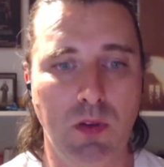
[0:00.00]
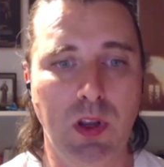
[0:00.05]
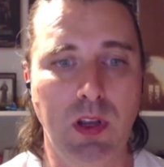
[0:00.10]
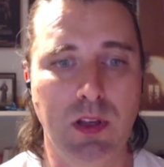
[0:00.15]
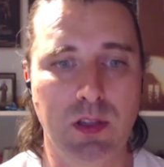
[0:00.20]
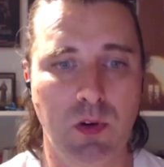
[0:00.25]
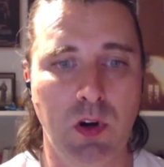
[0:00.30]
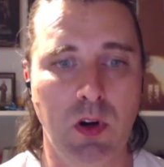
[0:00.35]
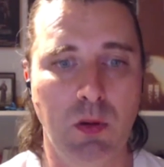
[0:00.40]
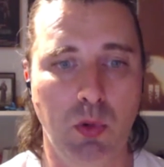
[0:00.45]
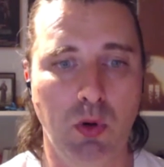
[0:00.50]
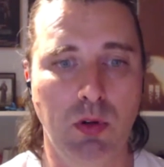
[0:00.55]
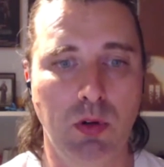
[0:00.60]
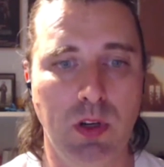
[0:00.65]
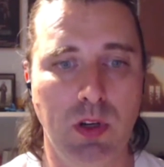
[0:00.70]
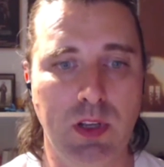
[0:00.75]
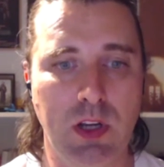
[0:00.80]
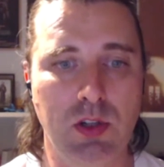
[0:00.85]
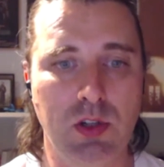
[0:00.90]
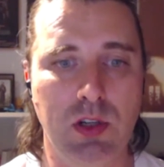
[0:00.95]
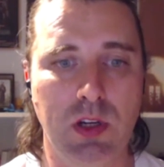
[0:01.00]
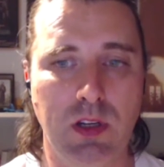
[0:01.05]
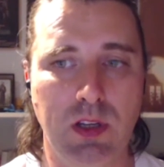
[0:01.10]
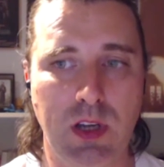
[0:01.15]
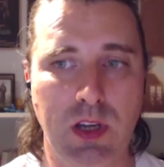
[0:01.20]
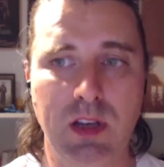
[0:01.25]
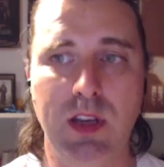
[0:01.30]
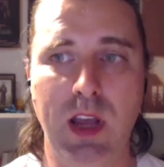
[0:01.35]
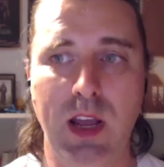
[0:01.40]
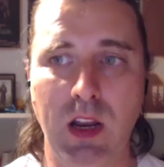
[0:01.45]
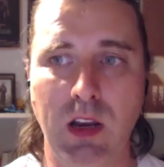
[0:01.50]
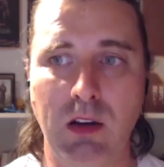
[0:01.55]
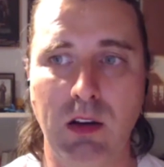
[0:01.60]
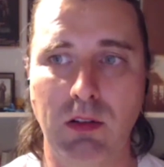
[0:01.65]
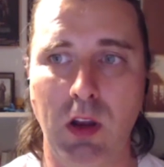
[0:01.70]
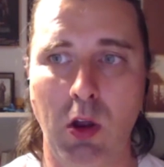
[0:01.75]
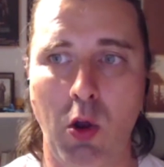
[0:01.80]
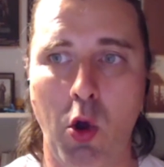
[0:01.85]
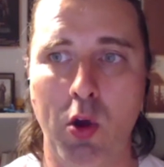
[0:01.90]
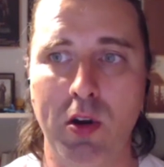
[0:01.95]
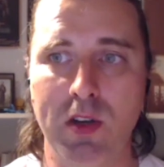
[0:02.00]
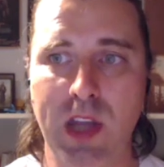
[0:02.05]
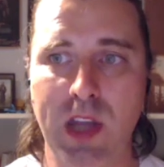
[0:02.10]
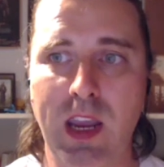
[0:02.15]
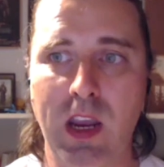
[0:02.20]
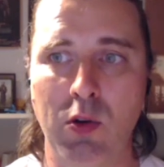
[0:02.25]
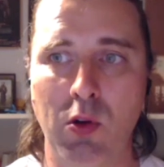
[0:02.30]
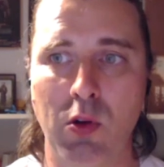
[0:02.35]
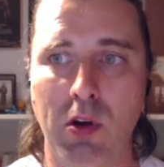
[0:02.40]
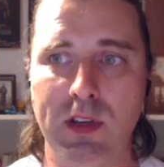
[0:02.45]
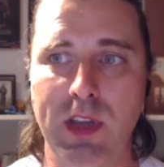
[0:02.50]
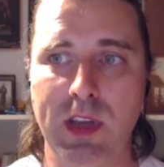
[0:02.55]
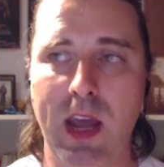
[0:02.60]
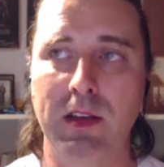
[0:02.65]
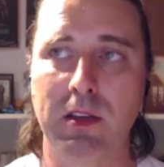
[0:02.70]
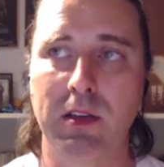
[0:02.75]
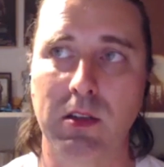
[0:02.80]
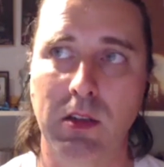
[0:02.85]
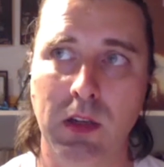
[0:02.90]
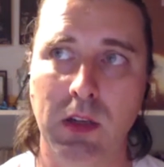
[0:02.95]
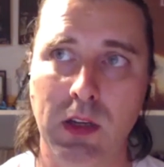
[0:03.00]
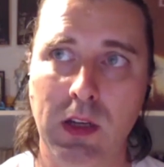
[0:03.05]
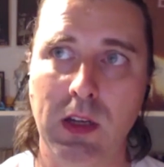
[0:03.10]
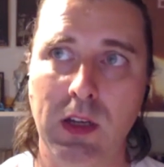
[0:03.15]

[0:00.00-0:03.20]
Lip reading: I think it's very important that she did that, and her taking on that